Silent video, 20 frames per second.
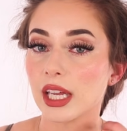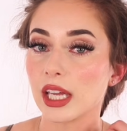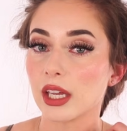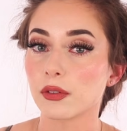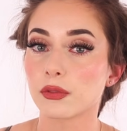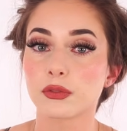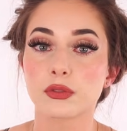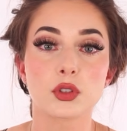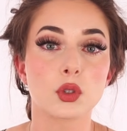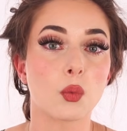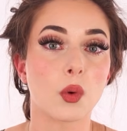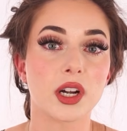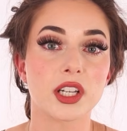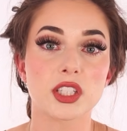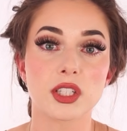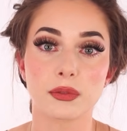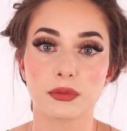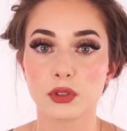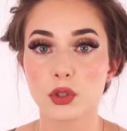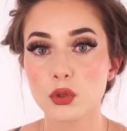If you want
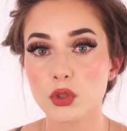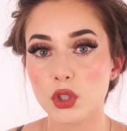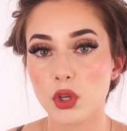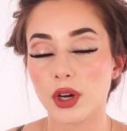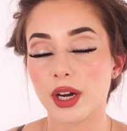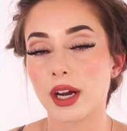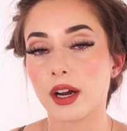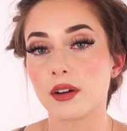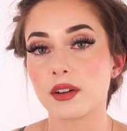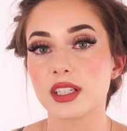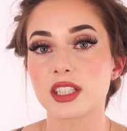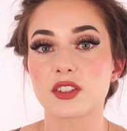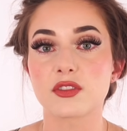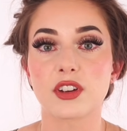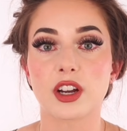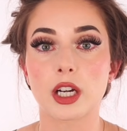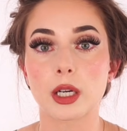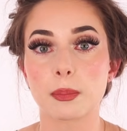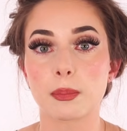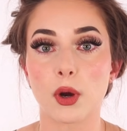to diffuse your hair, it's
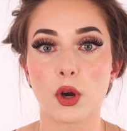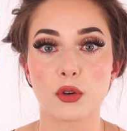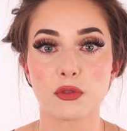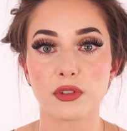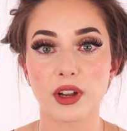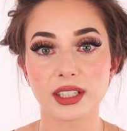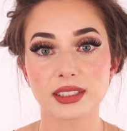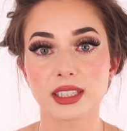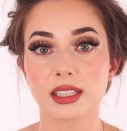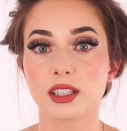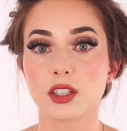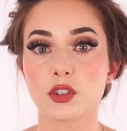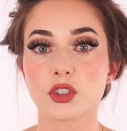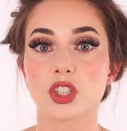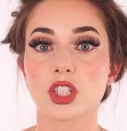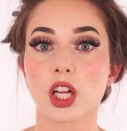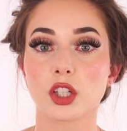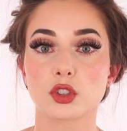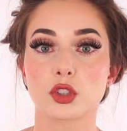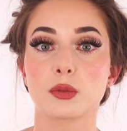very perfect and
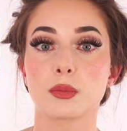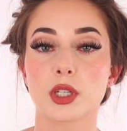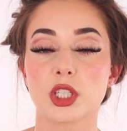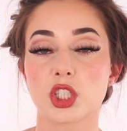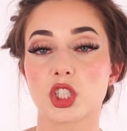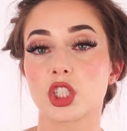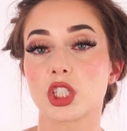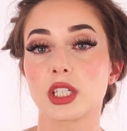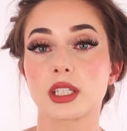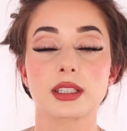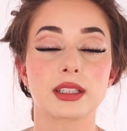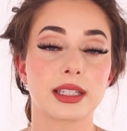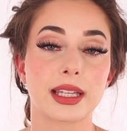there's not too much